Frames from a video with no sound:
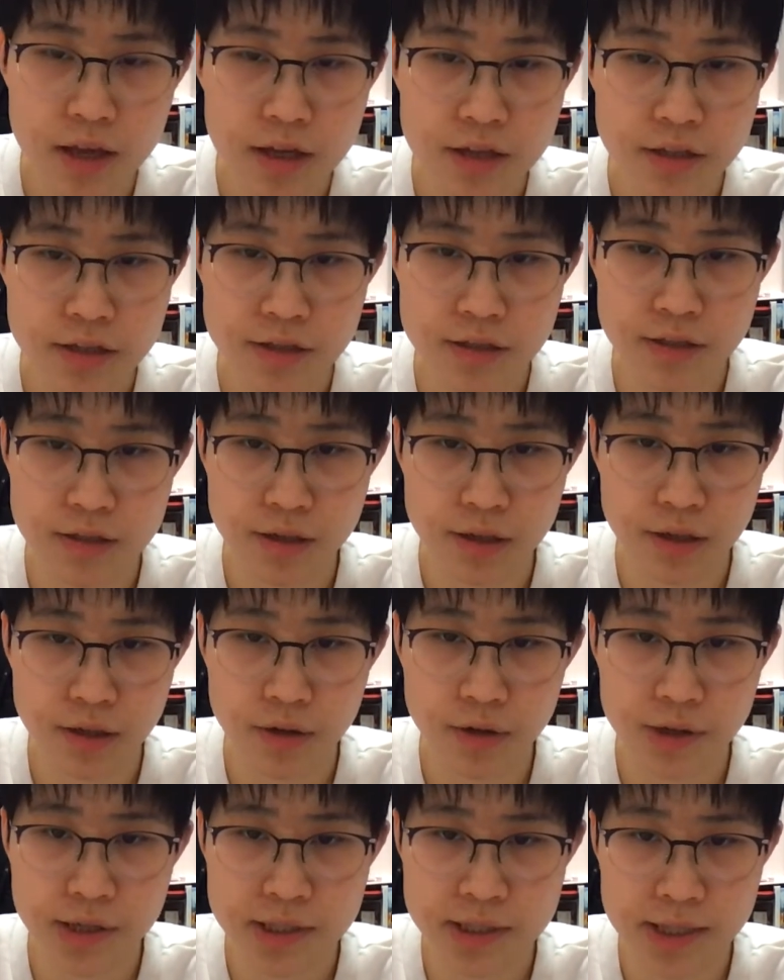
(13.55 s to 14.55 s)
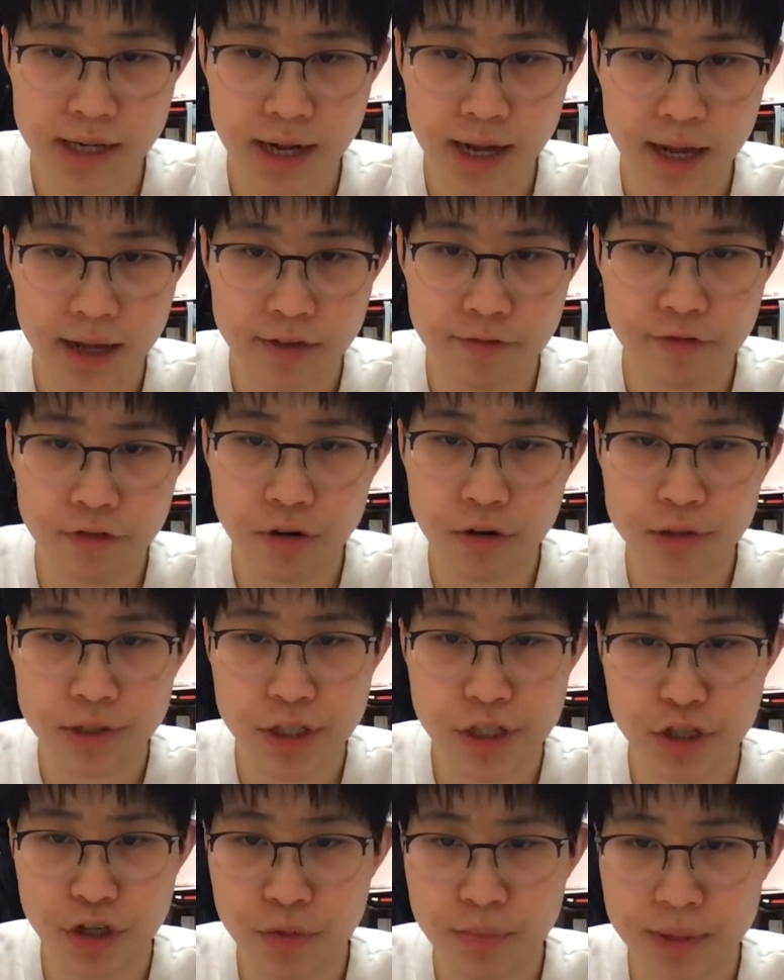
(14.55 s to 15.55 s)
So it's like for
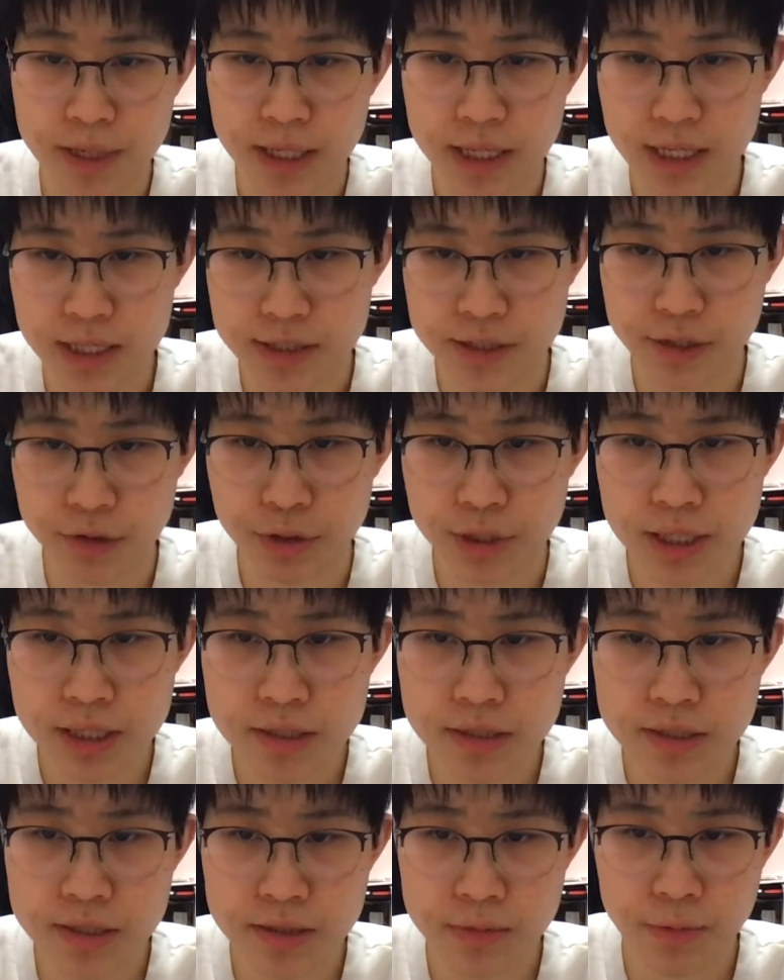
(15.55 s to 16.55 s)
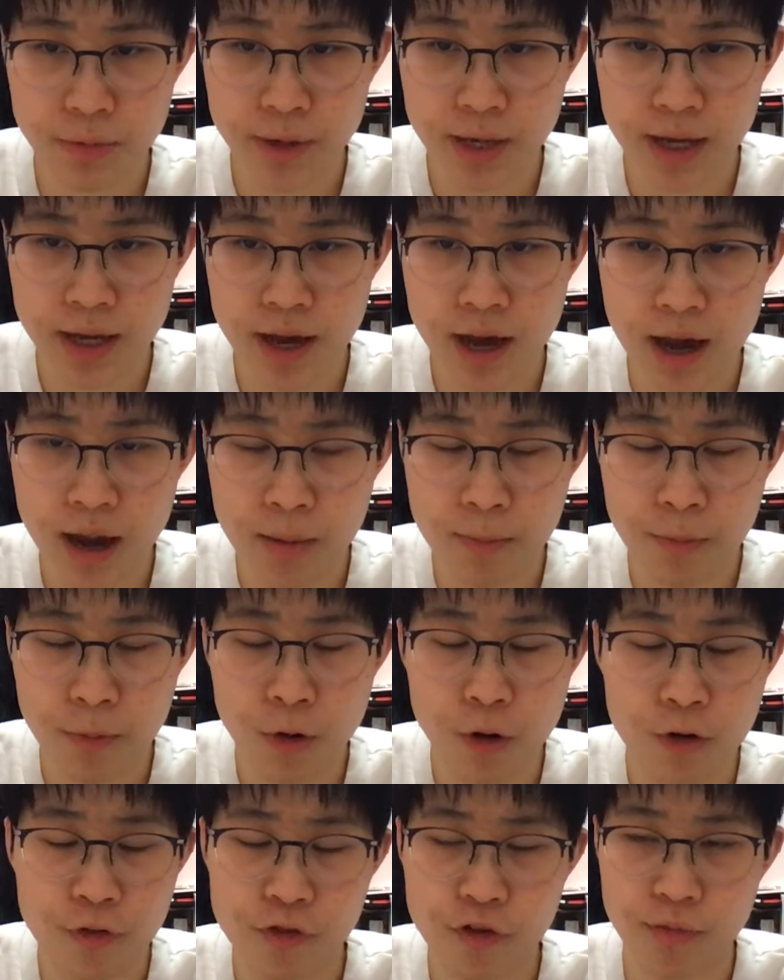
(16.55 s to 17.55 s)
digital media students, we are
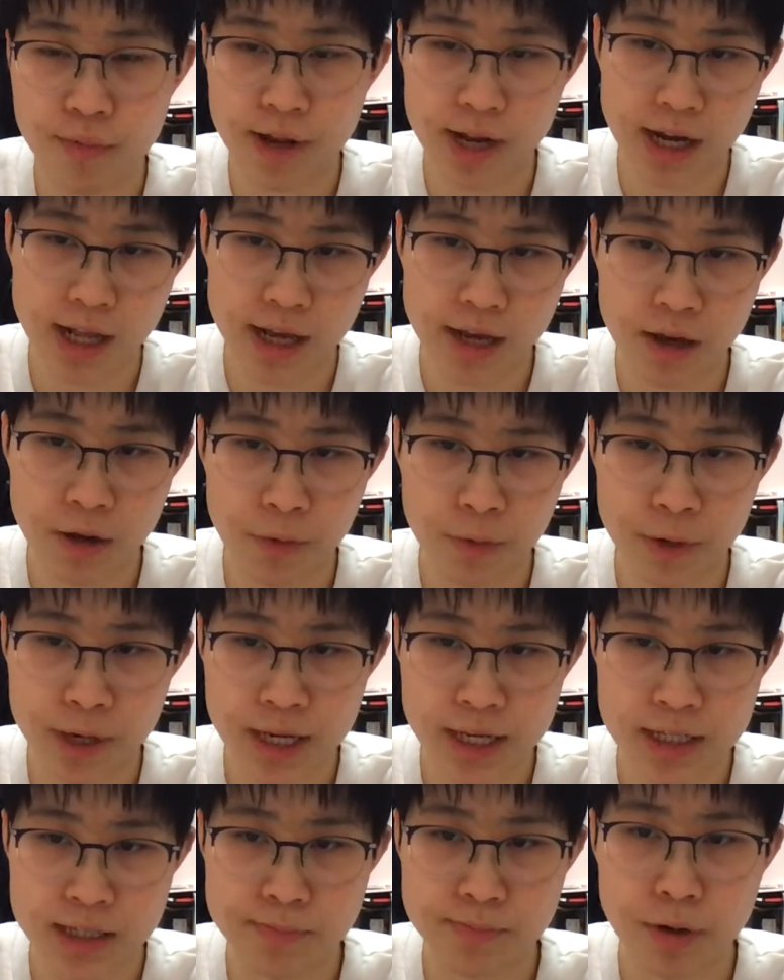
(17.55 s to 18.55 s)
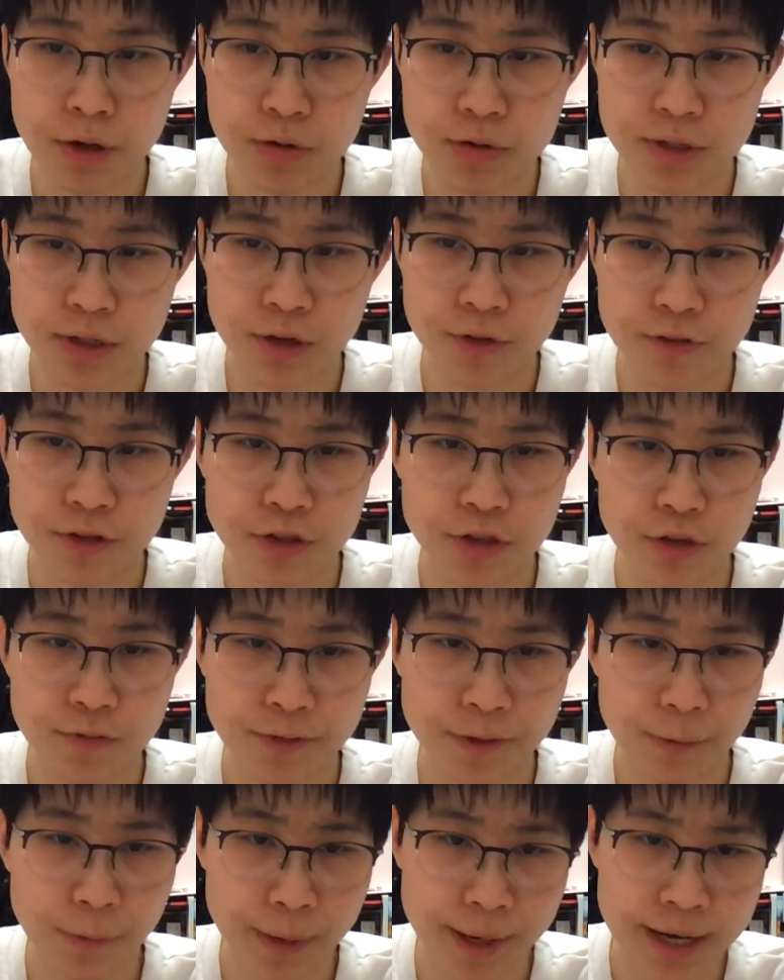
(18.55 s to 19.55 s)
more familiar with most of the
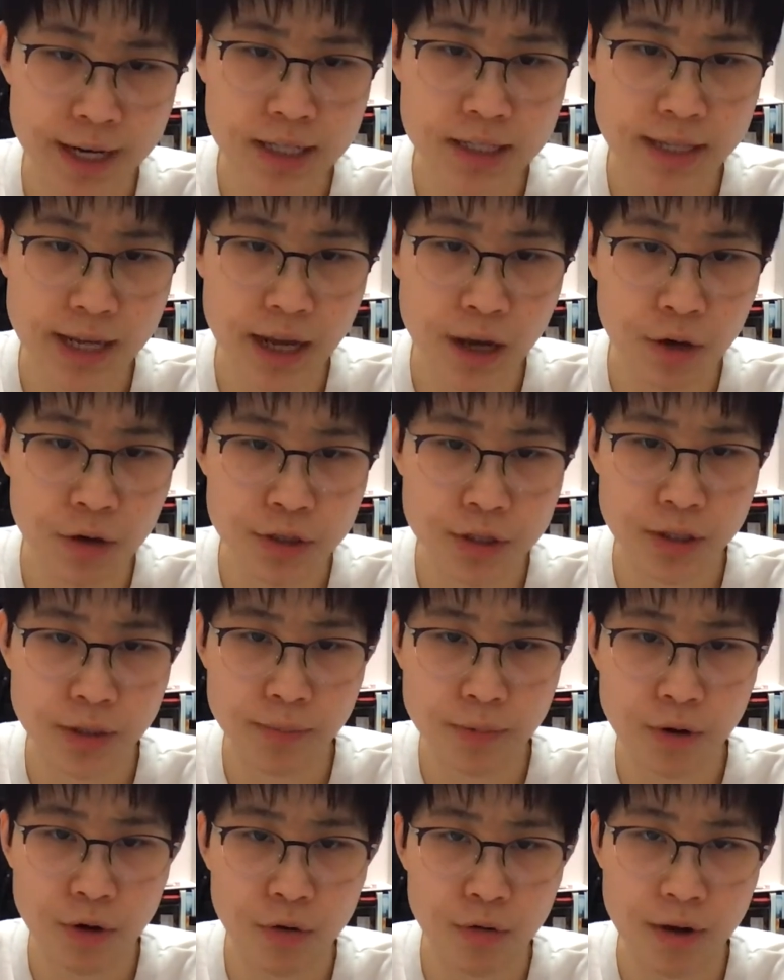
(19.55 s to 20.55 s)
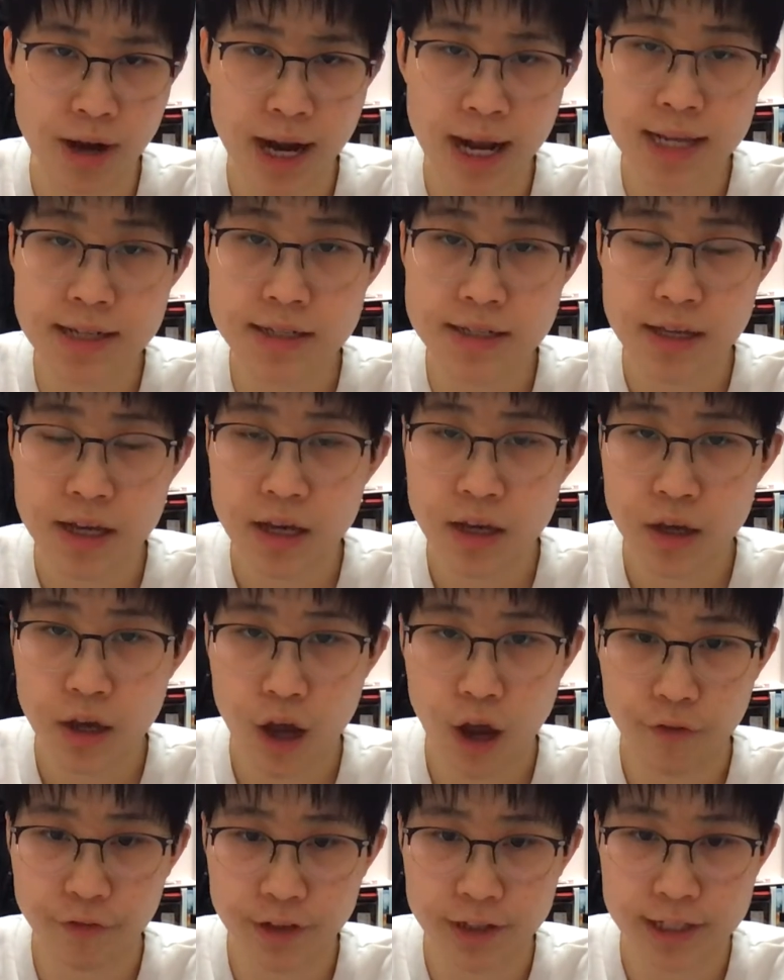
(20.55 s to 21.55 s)
softwares and also the progress
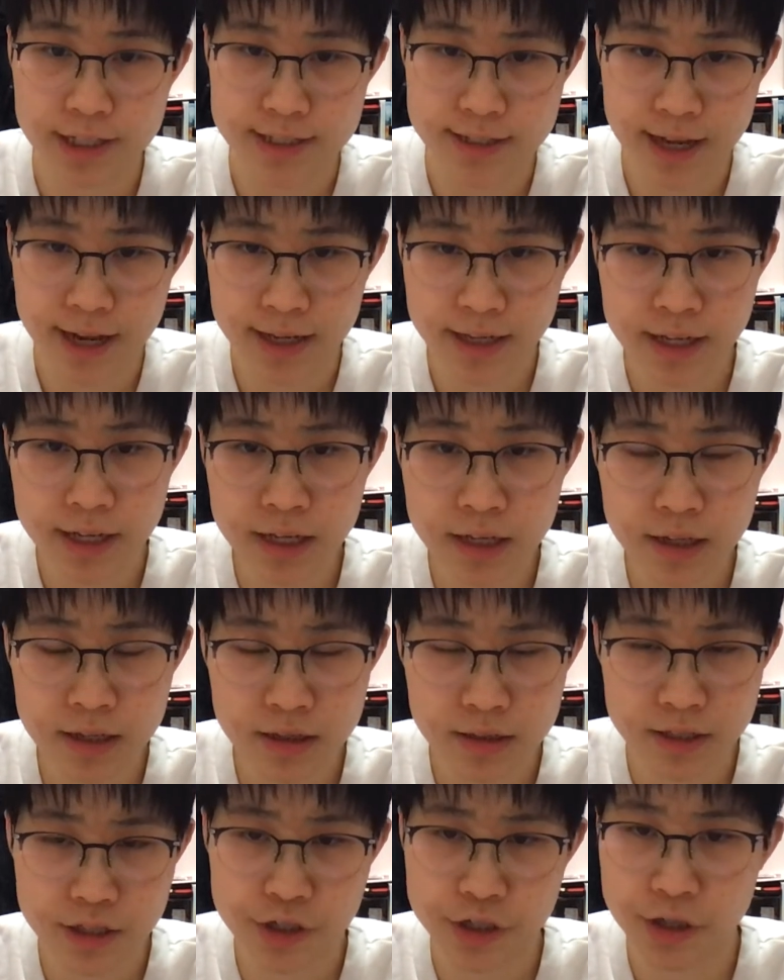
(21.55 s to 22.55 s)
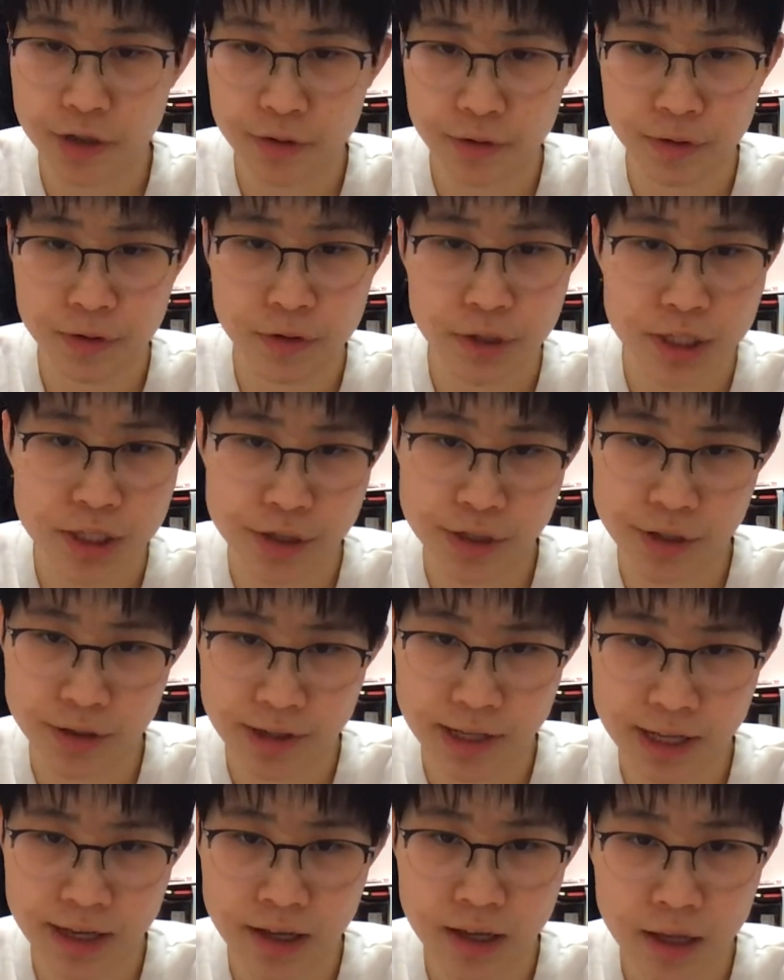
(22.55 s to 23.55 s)
of the designing
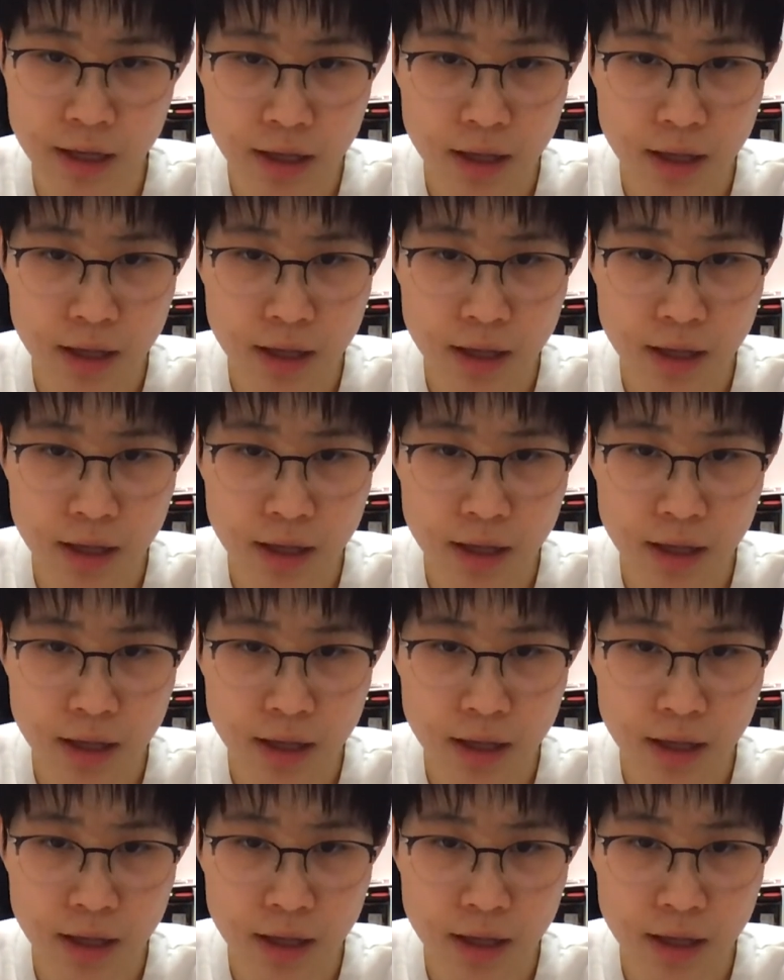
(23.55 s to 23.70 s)
digitally.